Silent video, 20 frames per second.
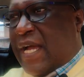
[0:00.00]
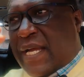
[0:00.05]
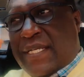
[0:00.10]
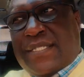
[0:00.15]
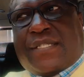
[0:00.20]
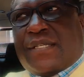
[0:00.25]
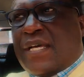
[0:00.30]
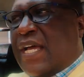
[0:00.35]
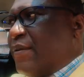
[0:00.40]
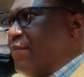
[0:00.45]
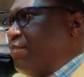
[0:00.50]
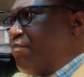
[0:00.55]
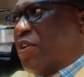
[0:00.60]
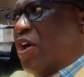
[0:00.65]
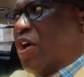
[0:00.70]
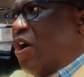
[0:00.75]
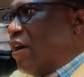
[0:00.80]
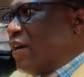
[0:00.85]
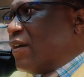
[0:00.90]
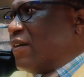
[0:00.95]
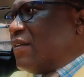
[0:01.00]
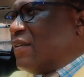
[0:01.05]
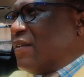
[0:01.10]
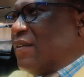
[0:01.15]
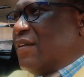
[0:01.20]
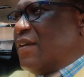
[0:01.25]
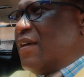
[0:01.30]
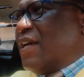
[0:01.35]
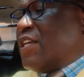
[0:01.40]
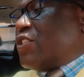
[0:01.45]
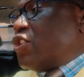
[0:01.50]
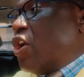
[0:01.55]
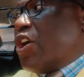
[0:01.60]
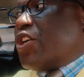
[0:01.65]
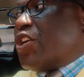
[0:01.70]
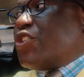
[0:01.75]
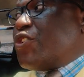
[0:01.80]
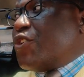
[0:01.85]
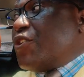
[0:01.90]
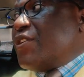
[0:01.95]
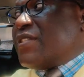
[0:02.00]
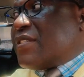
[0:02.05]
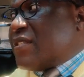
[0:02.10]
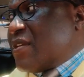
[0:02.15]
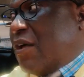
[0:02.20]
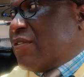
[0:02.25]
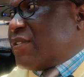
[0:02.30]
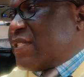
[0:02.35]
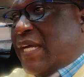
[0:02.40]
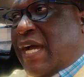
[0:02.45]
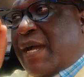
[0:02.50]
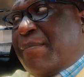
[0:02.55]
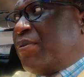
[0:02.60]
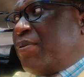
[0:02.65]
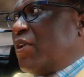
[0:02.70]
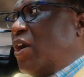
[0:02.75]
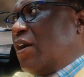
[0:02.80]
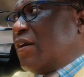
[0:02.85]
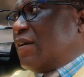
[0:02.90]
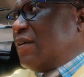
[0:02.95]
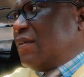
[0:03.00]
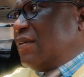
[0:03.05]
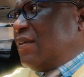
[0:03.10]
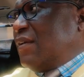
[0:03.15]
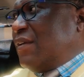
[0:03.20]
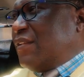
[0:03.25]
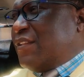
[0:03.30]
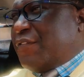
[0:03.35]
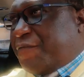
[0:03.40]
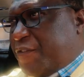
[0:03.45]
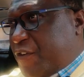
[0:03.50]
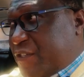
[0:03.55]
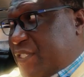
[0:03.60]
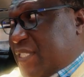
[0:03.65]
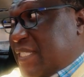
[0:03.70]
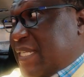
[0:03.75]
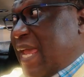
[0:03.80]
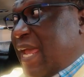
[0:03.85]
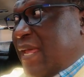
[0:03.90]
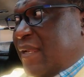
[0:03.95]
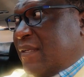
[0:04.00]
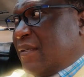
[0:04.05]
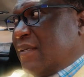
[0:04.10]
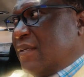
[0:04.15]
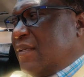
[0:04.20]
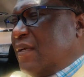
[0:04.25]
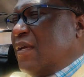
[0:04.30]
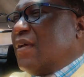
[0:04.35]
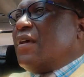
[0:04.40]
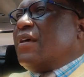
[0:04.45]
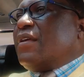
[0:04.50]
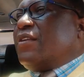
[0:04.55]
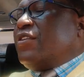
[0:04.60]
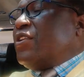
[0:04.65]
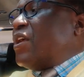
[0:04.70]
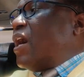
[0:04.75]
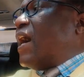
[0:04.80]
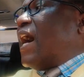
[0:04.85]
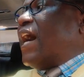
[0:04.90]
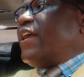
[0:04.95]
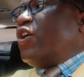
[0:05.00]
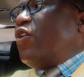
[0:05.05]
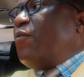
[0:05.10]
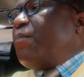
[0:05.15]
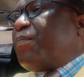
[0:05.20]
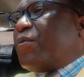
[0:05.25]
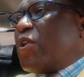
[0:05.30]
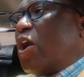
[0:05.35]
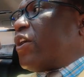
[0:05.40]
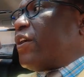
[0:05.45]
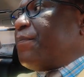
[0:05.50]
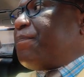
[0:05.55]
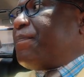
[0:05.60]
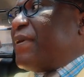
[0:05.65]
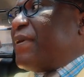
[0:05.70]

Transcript: Yeah, I block. As long as you're insulting, I block the first 10. Now, I don't block